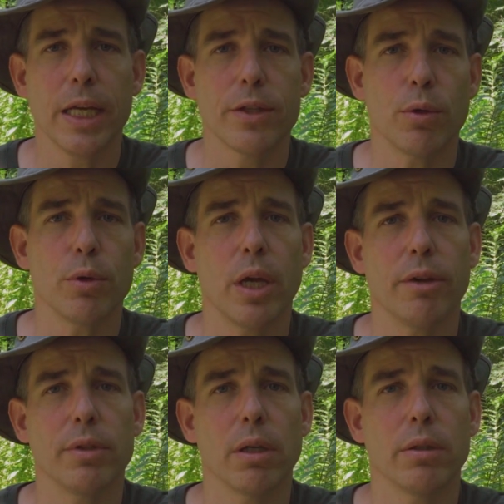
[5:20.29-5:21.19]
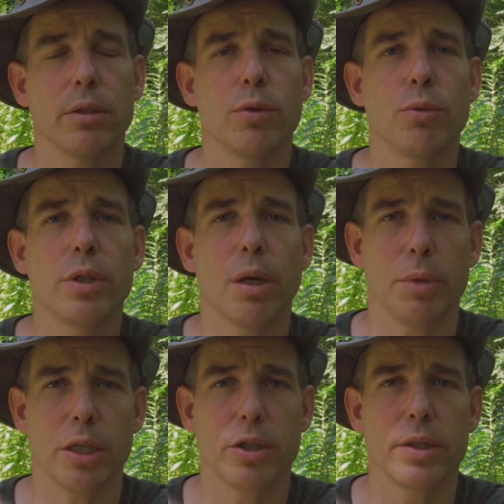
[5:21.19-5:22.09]
So you have now two
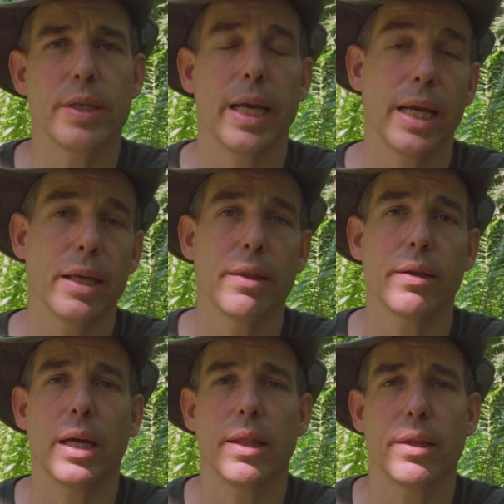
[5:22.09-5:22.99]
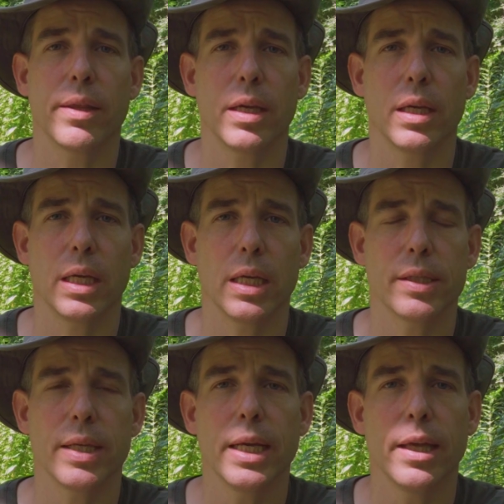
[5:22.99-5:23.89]
dimensions, and the other thing
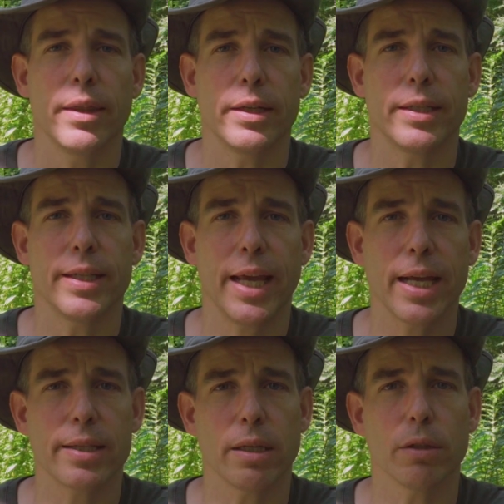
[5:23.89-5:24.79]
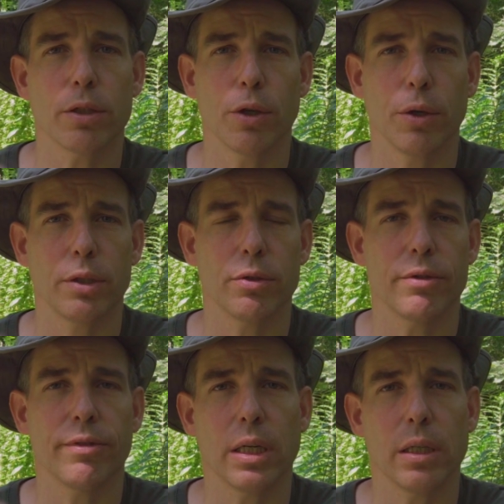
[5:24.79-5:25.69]
is that attacks are not going to
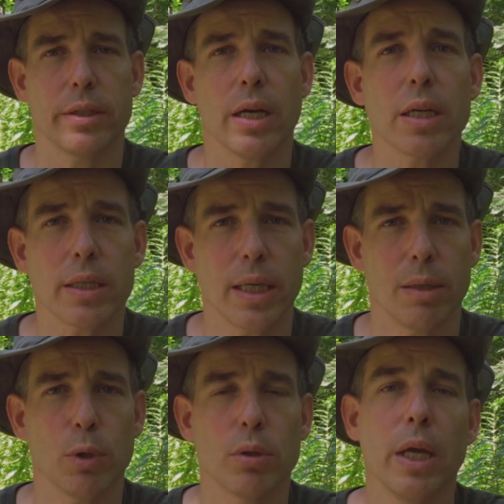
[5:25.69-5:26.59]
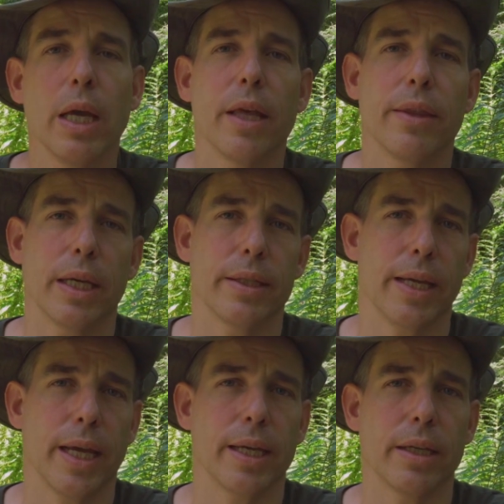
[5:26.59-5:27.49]
the final targets anymore, they are
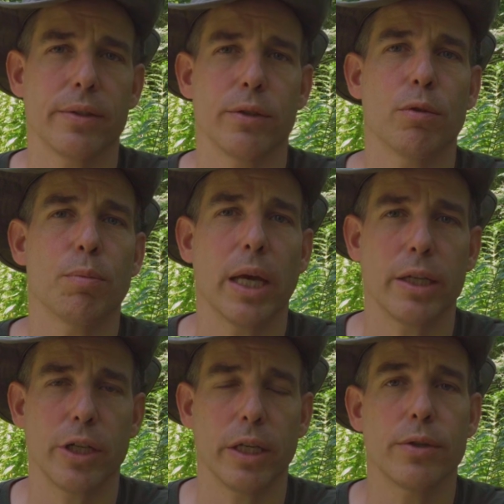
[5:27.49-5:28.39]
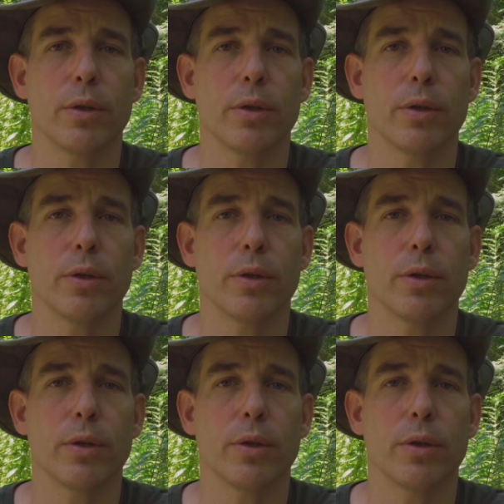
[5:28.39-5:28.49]
attacking the supply chain.